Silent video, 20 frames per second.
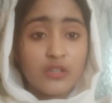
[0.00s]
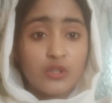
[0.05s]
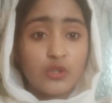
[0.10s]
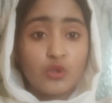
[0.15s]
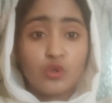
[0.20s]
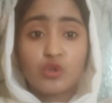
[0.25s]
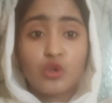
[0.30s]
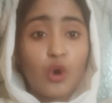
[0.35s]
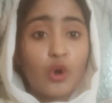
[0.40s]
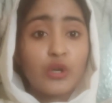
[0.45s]

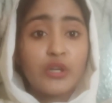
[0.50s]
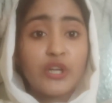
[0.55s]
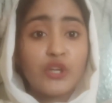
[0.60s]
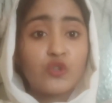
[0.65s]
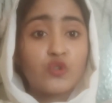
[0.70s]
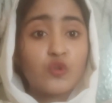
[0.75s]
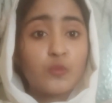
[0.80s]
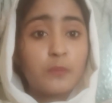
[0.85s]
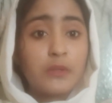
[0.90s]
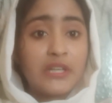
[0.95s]
you don't
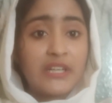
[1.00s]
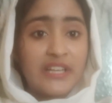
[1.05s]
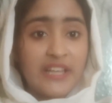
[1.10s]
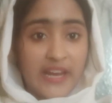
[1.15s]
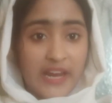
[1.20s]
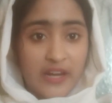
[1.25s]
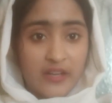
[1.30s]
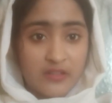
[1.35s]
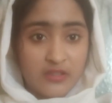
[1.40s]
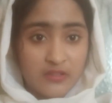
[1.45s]
need to be
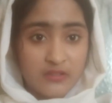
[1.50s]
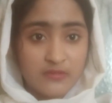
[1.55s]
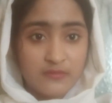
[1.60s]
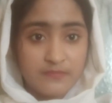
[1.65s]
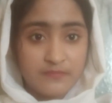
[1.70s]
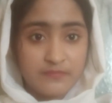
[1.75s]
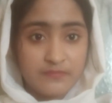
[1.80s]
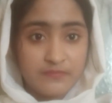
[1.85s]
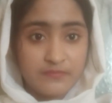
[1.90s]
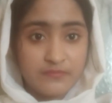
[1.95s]
great.
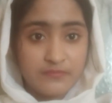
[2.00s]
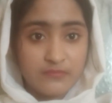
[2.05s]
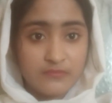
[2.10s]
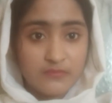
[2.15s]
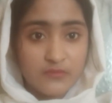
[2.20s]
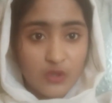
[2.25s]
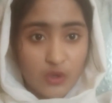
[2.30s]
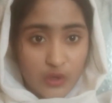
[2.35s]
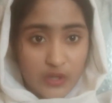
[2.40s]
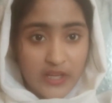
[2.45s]

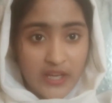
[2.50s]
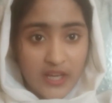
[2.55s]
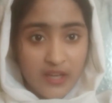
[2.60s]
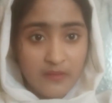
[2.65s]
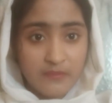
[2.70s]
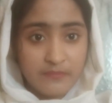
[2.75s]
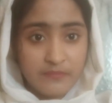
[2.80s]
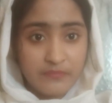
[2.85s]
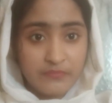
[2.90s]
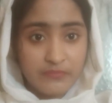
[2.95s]

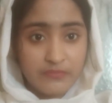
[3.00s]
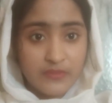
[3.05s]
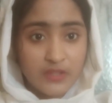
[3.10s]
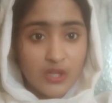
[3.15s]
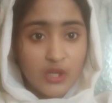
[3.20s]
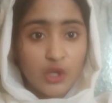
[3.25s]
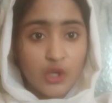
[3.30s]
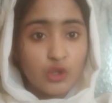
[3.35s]
Okay,